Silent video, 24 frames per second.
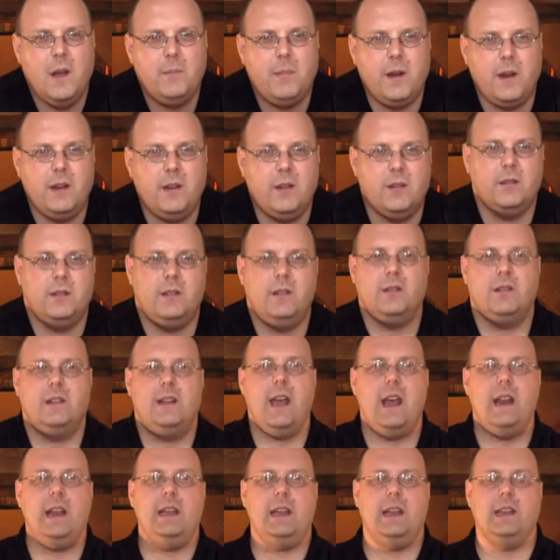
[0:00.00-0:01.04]
but you're, you're
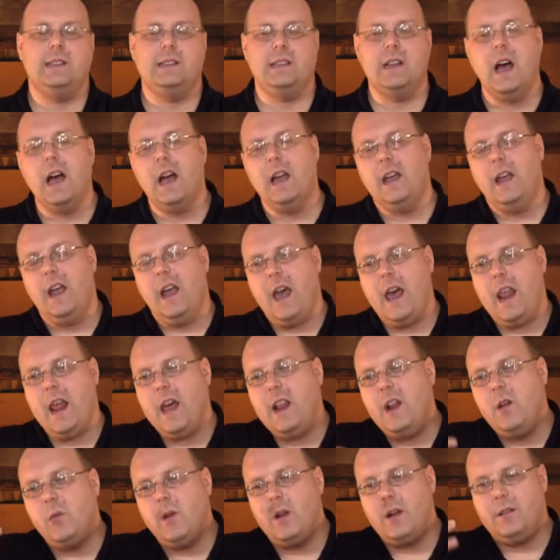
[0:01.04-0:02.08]
getting, it's not, and
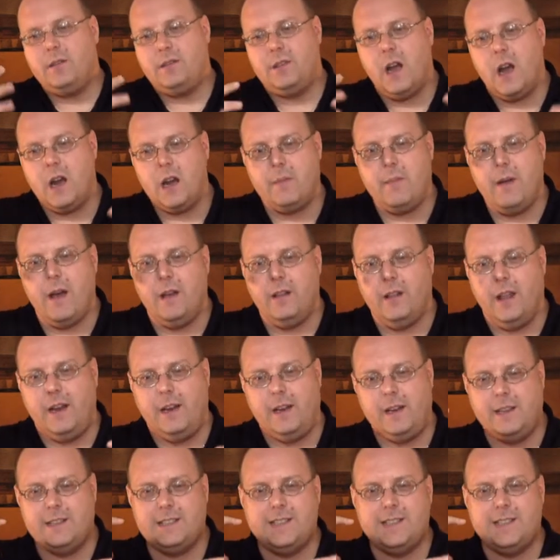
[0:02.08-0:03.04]
I don't want to talk about like,